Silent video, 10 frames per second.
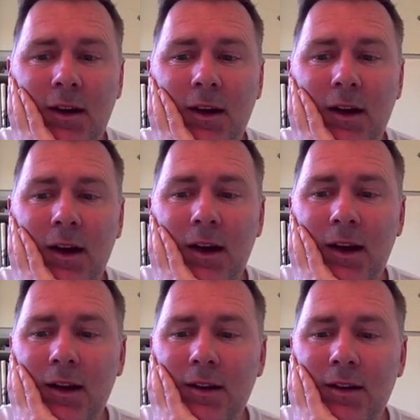
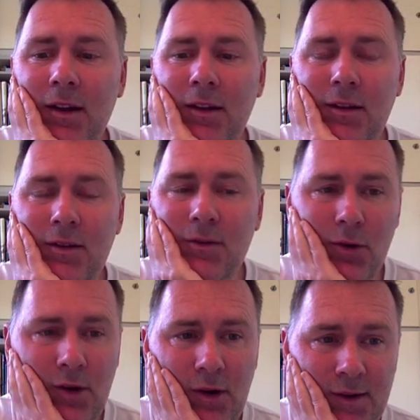and then these
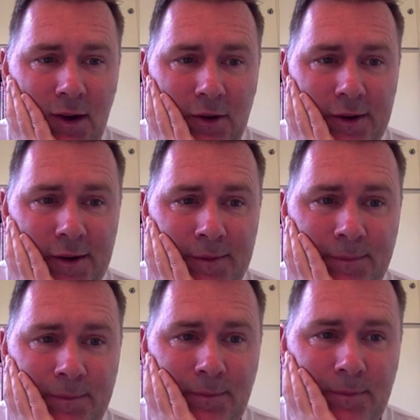four down here,
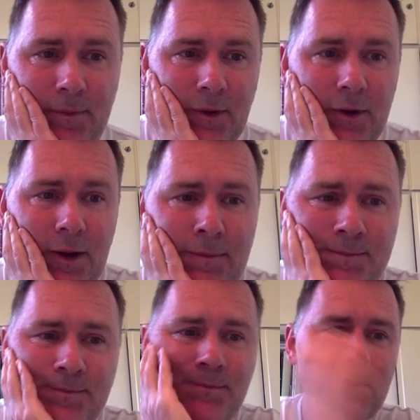okay?
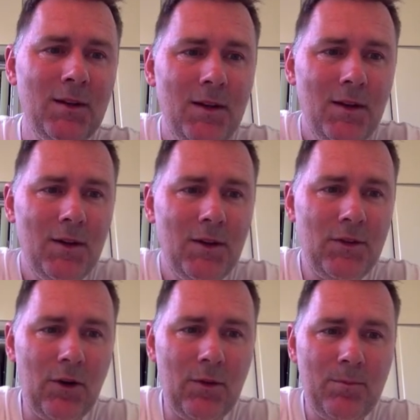
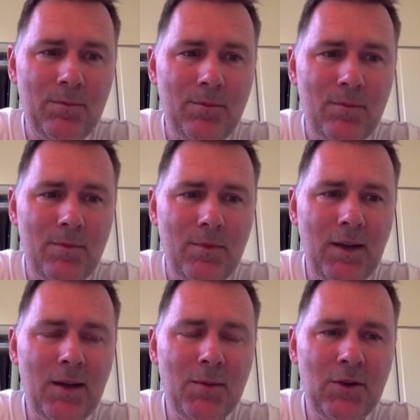So
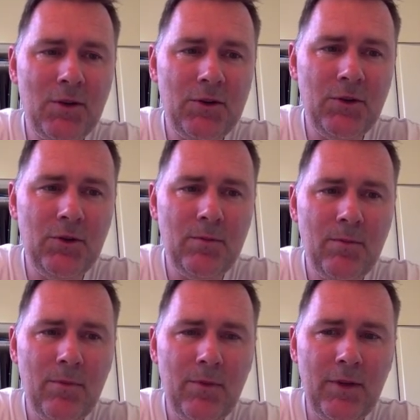take a minute or two,
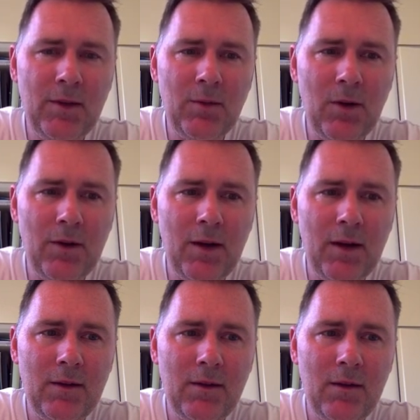think about
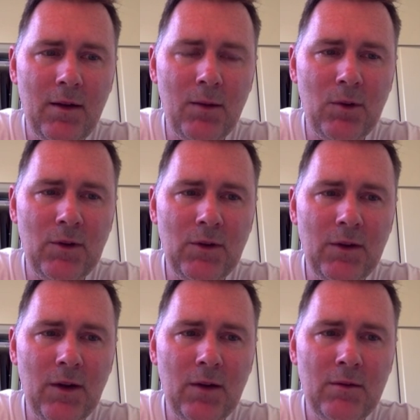that, and once you're
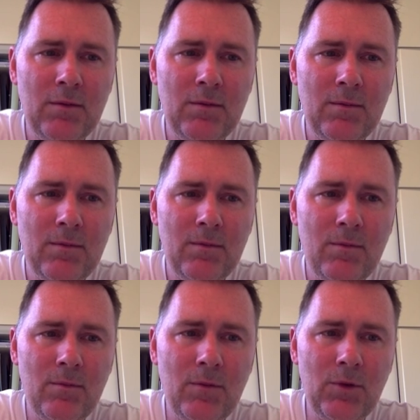done,
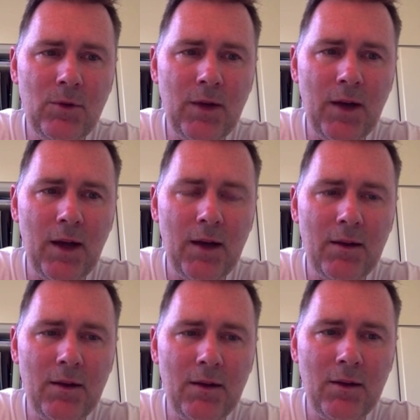you can
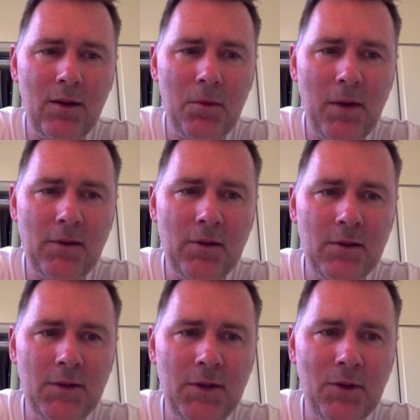come back to
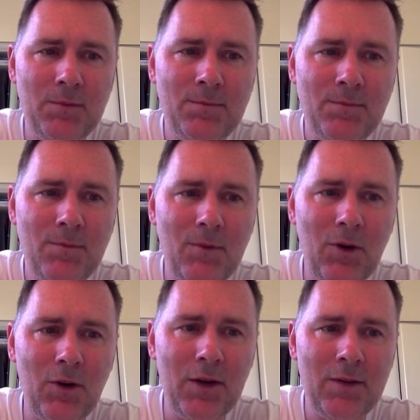this video,
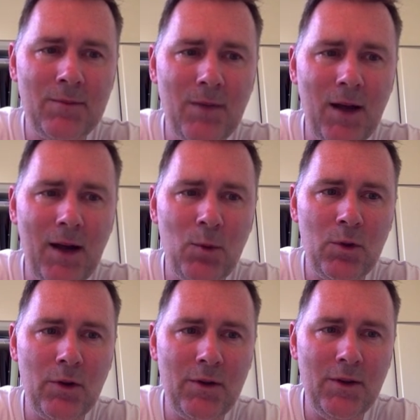all right? I will
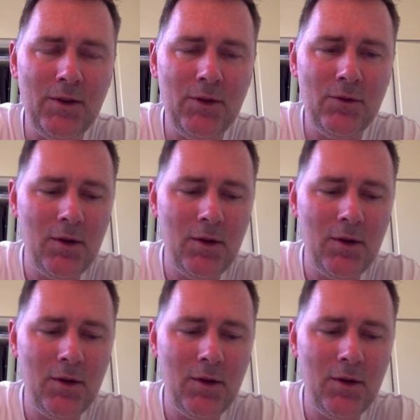continue